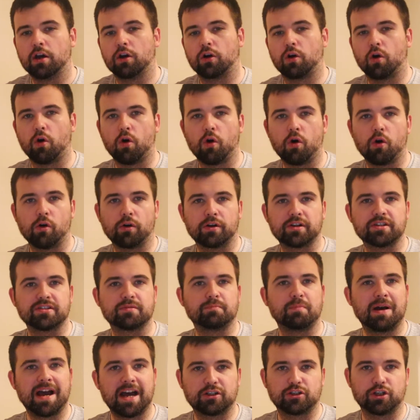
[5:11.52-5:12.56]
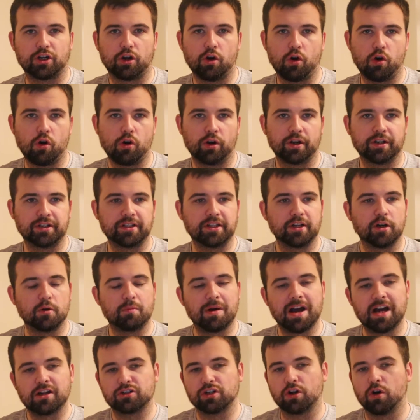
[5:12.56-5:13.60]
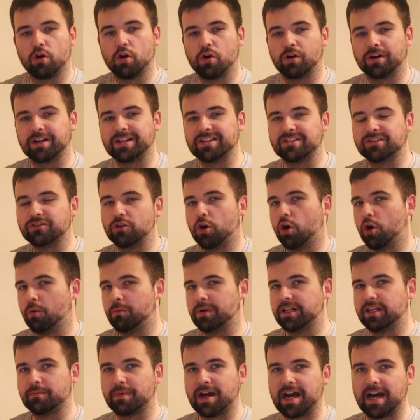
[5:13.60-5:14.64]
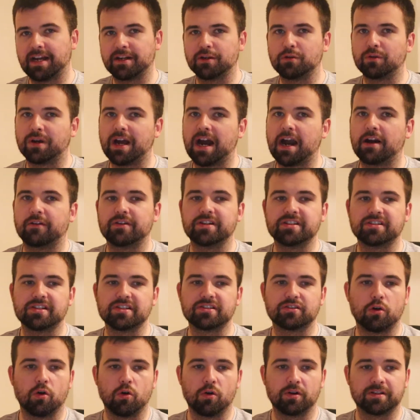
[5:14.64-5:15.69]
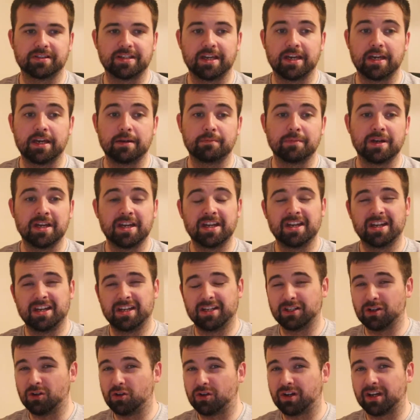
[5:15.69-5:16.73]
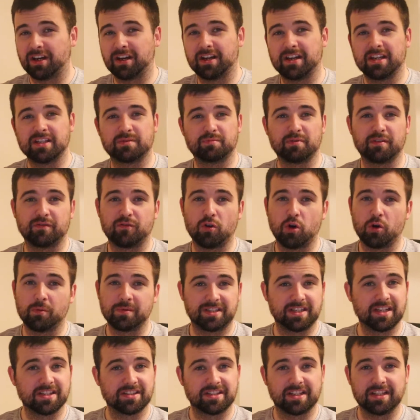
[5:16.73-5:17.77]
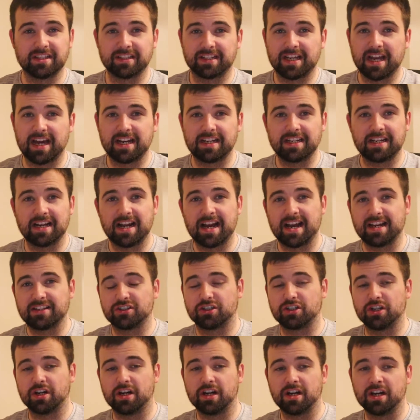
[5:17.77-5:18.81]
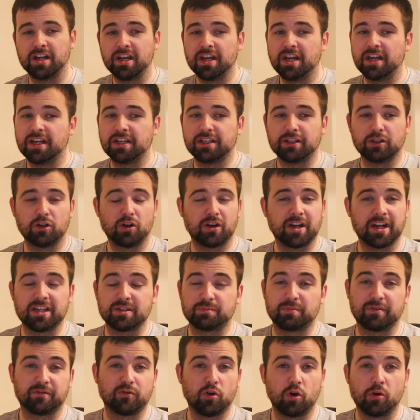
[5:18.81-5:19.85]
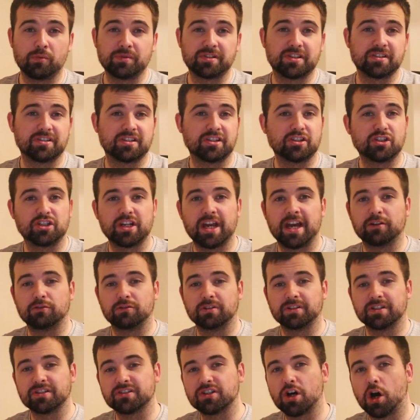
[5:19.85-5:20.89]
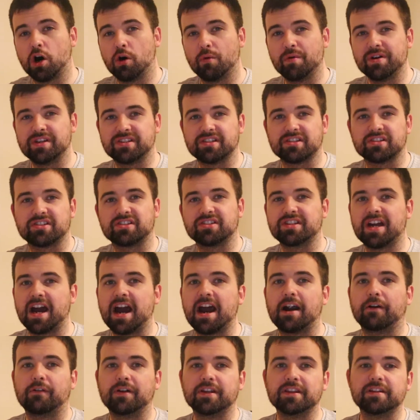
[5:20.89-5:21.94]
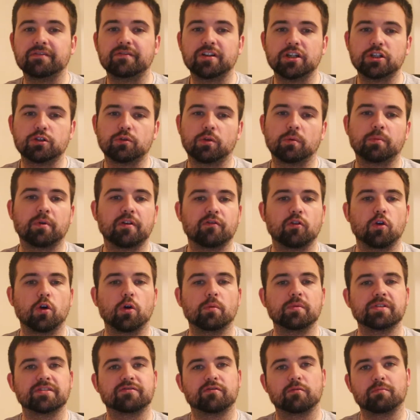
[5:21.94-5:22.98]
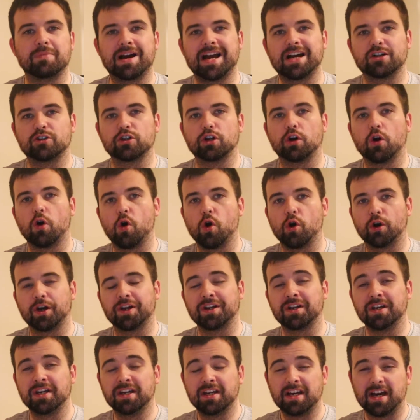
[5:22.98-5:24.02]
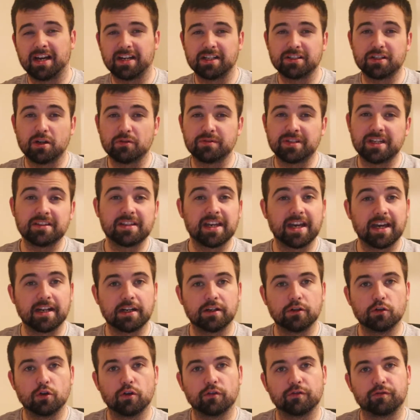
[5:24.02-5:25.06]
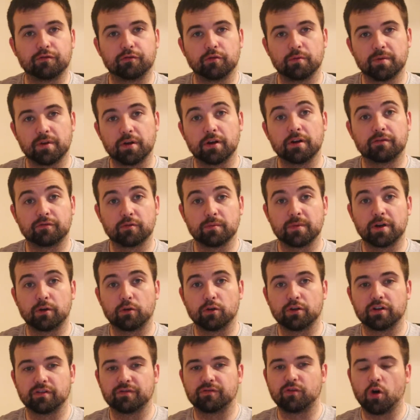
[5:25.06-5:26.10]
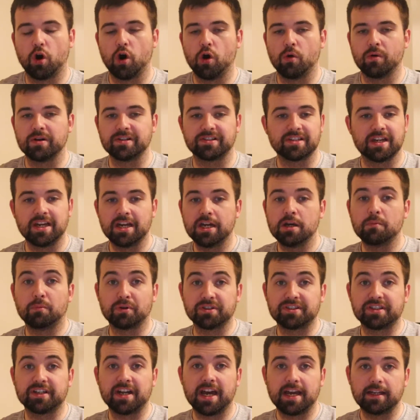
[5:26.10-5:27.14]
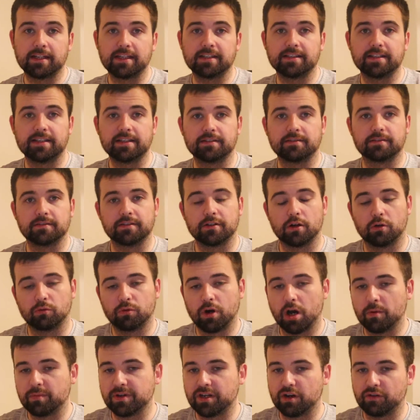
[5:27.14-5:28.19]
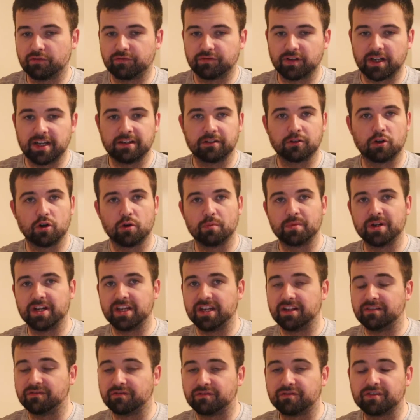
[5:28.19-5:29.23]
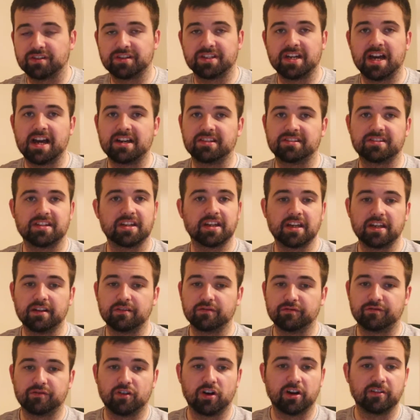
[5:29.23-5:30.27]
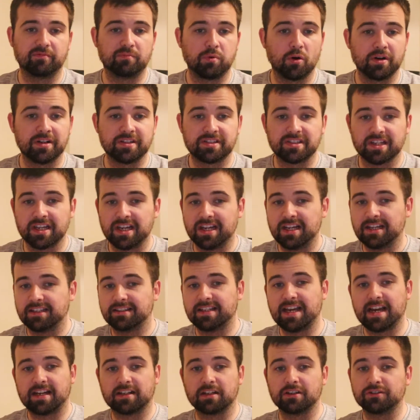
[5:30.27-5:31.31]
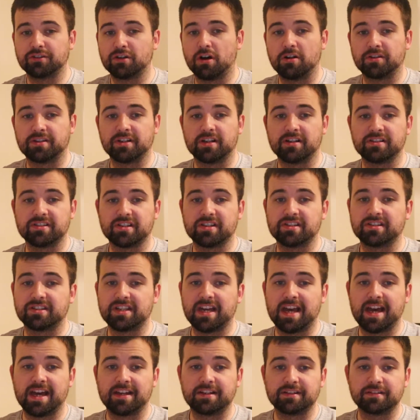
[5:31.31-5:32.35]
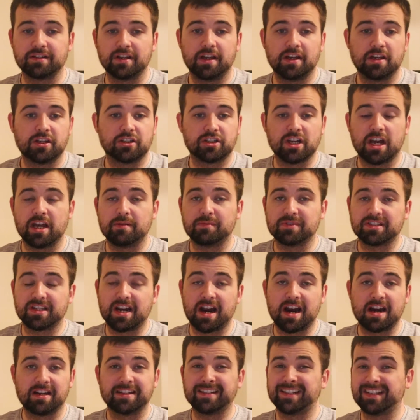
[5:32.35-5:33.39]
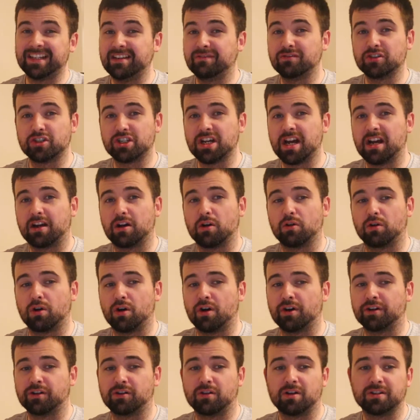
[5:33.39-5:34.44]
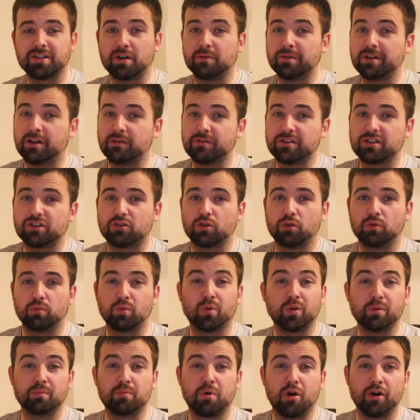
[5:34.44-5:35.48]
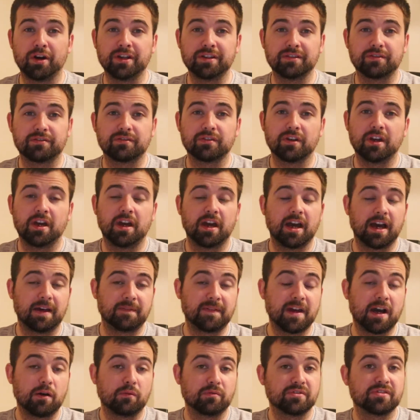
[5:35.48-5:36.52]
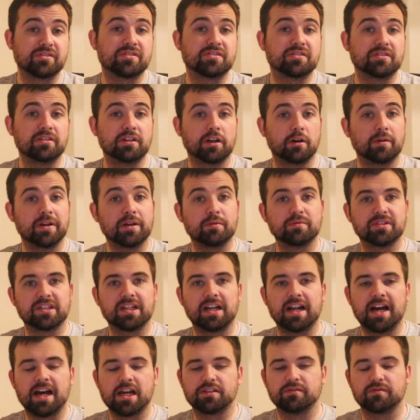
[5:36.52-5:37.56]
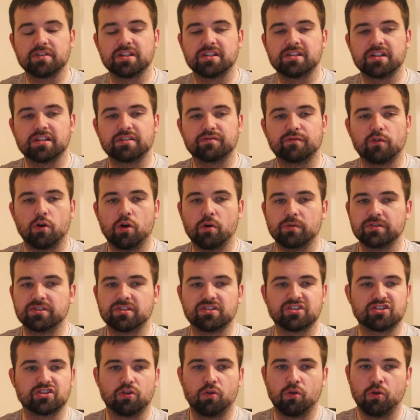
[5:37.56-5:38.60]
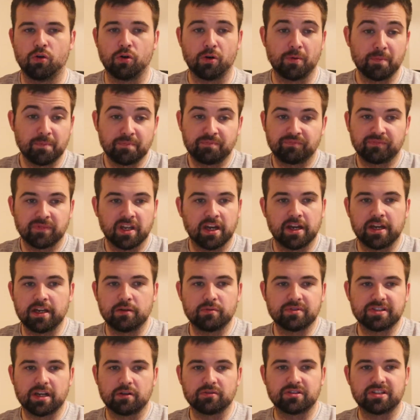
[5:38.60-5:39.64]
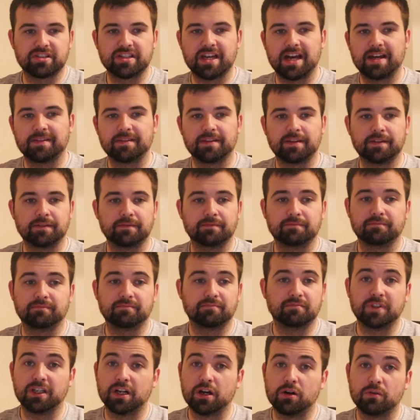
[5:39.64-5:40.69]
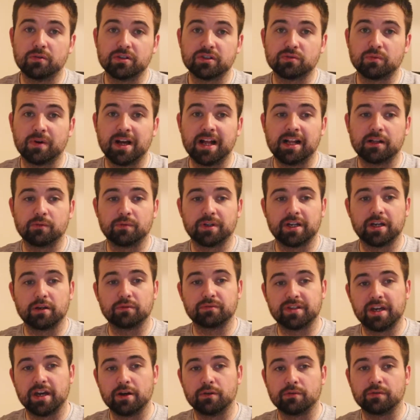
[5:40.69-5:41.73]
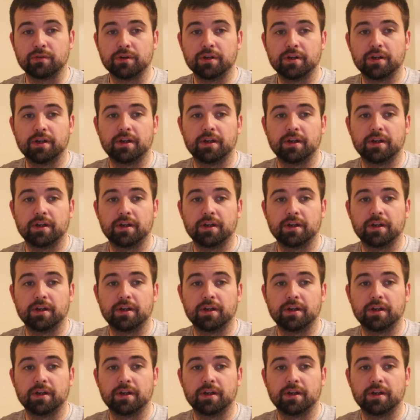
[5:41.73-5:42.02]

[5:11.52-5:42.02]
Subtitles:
Cork's Patrick Horgan. You know, Patrick Horgan is normally the man who carries this Cork team. You look at his performance against Kilkenny last year, you look at his performances in general, there's always a star individual performance from Patrick Horgan, and I don't think they get enough from their other forwards. But today they did. You know, Robbie O'Flynn coming in, fantastic, hitting 5 points. Declan Dalton, as I said, Seamus Harnedy, even Jack O'Connor, although he only scored 1 point, and that was, you know, he was the last of the 6 forwards to score. He was outstanding, you know, as well, without doubt.